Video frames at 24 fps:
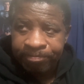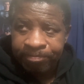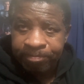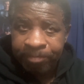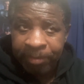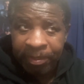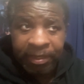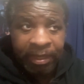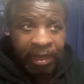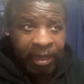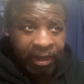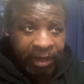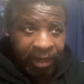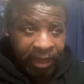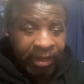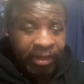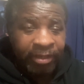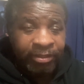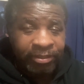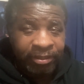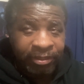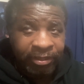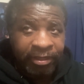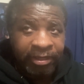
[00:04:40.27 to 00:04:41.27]
but there, that
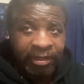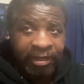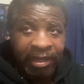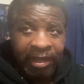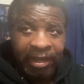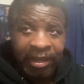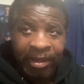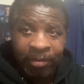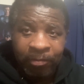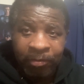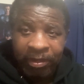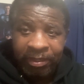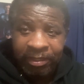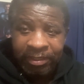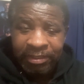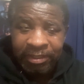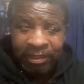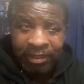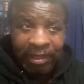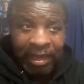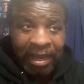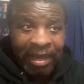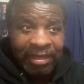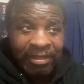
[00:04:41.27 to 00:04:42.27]
looks good, and I can't wait to see,
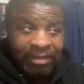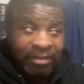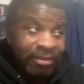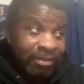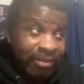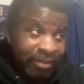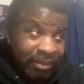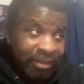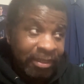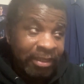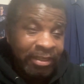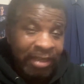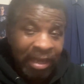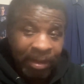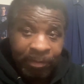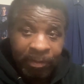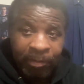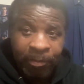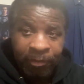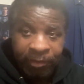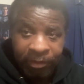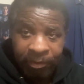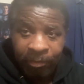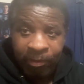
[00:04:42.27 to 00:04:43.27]
that is the type of
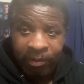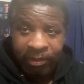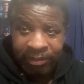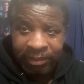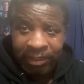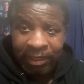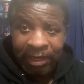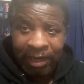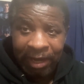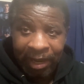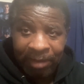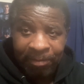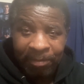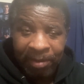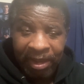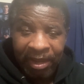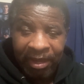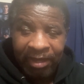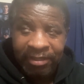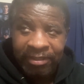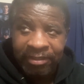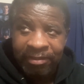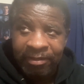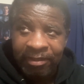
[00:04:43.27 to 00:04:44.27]
movie you want to see in
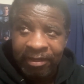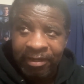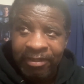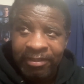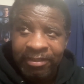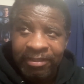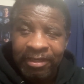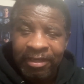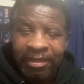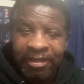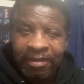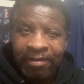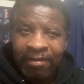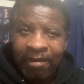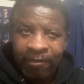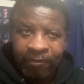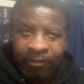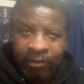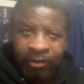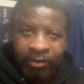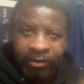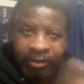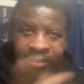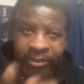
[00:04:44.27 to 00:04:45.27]
IMAX, because of
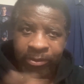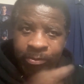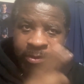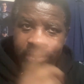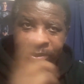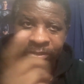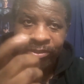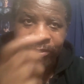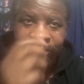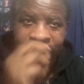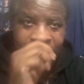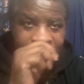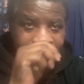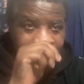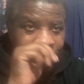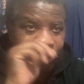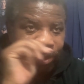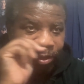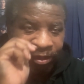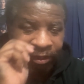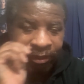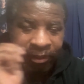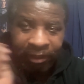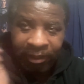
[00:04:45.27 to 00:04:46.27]
all the twisters and
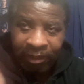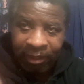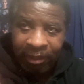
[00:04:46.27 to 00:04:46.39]
all the